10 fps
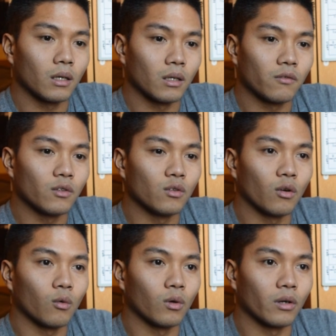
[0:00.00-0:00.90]
If you
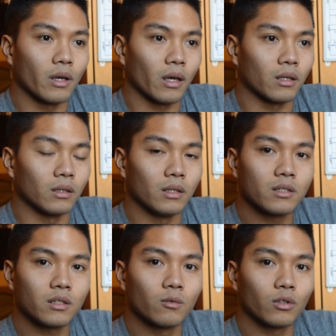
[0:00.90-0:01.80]
know where an
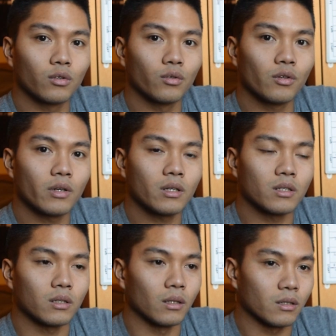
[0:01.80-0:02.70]
enlisted recruiter is,
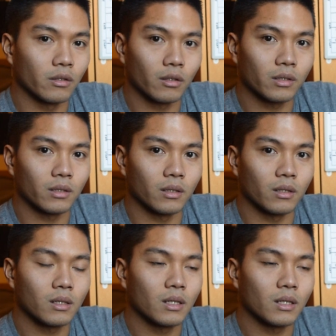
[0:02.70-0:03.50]
it doesn't hurt to